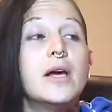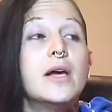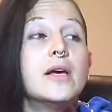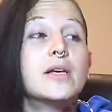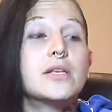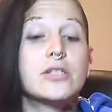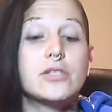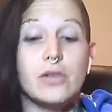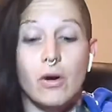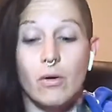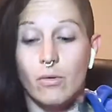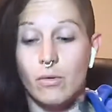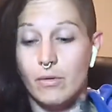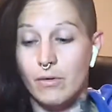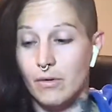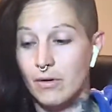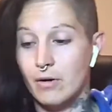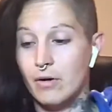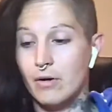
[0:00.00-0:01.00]
So,
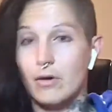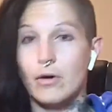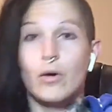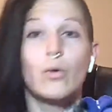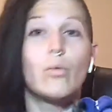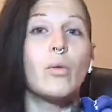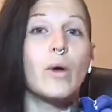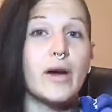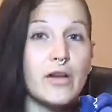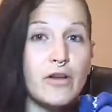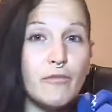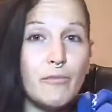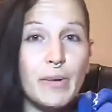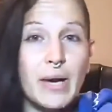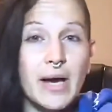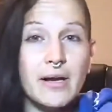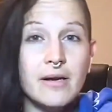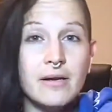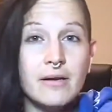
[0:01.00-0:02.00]
where you've
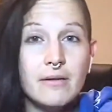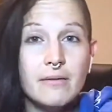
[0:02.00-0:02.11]
been,